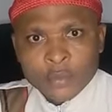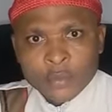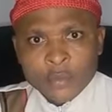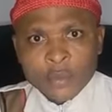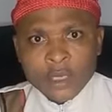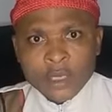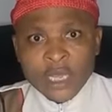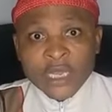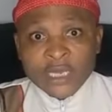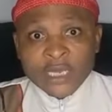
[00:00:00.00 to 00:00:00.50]

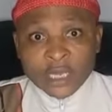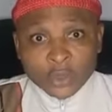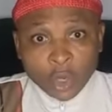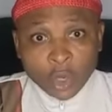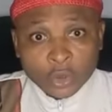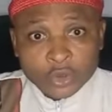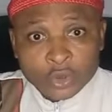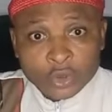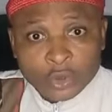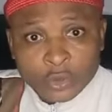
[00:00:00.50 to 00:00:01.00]
In the
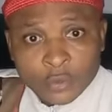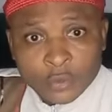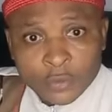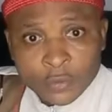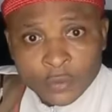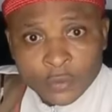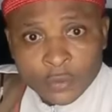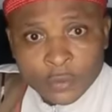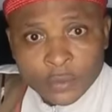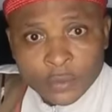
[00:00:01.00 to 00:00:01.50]
north,
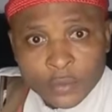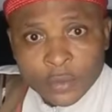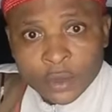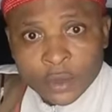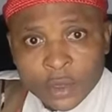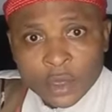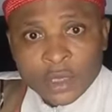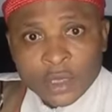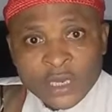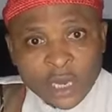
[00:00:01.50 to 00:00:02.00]

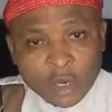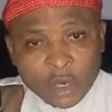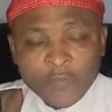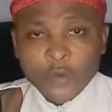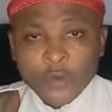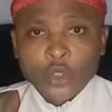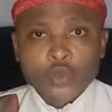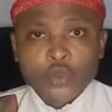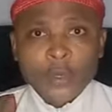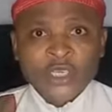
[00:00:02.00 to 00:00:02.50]
their
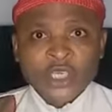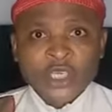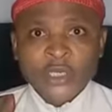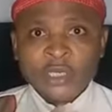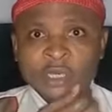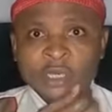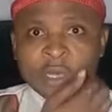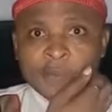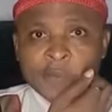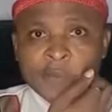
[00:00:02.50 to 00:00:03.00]
governors, we are
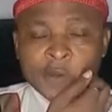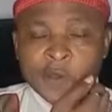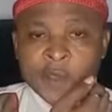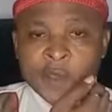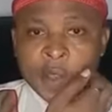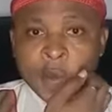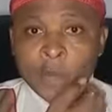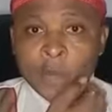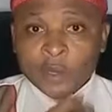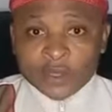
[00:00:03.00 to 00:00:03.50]
shading them.
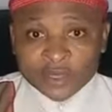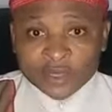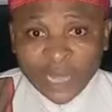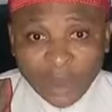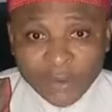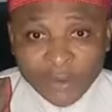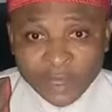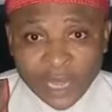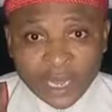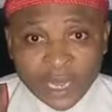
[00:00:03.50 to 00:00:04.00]
But
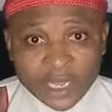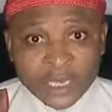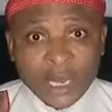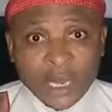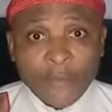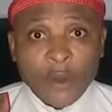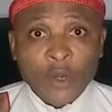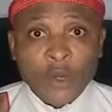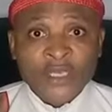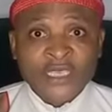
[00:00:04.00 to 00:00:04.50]
down in
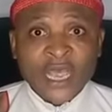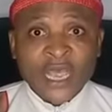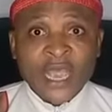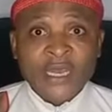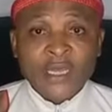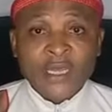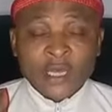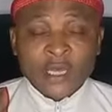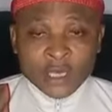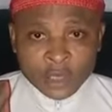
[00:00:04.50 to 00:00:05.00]
our own
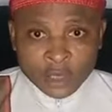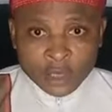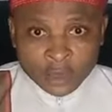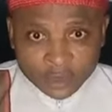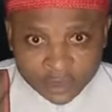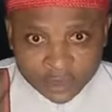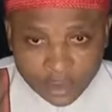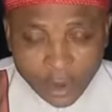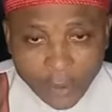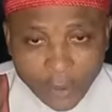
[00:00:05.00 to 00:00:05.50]
side,
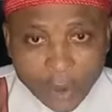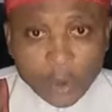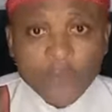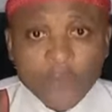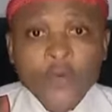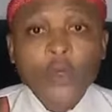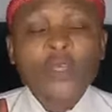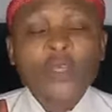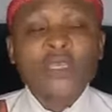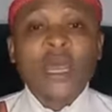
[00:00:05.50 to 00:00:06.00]
our
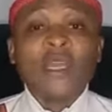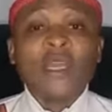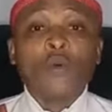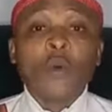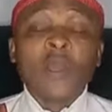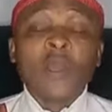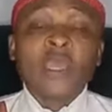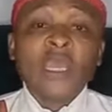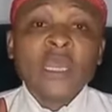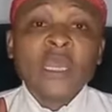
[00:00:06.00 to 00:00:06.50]
governors are the
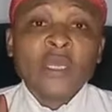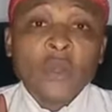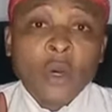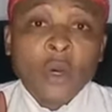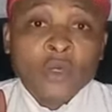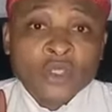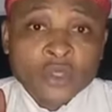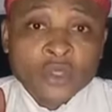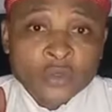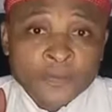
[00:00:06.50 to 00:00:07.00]
ones killing
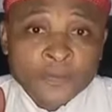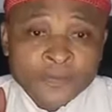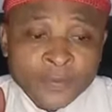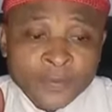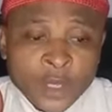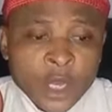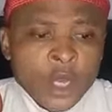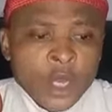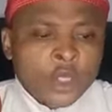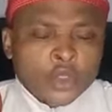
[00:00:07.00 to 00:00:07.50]
us.
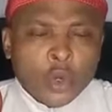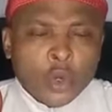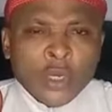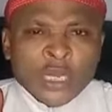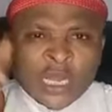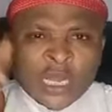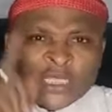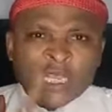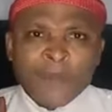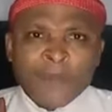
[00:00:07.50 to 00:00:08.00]
So
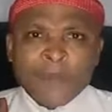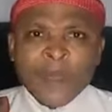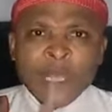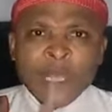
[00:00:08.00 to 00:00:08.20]
let it